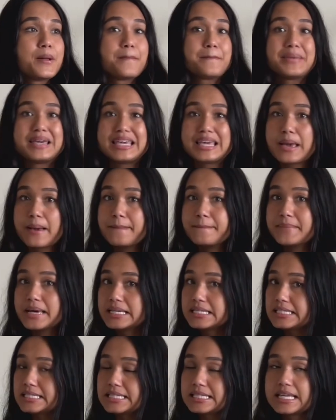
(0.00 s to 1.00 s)

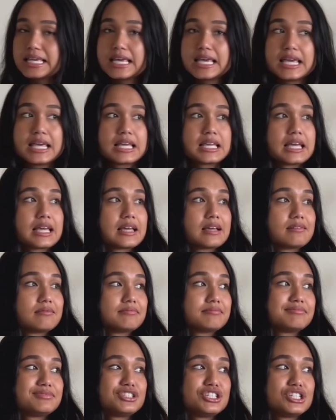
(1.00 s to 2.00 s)
PMSing,
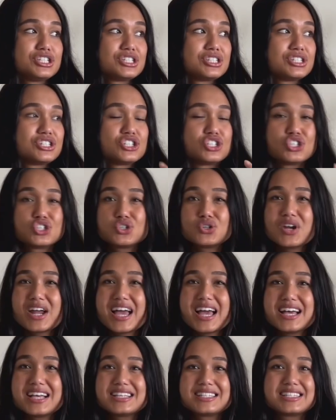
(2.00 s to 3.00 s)
just
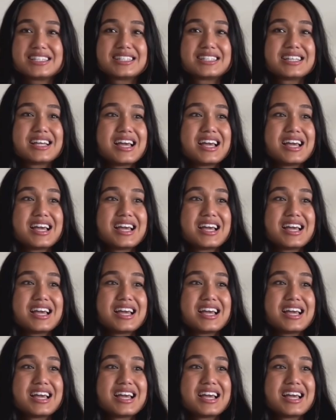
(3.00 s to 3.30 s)
stress,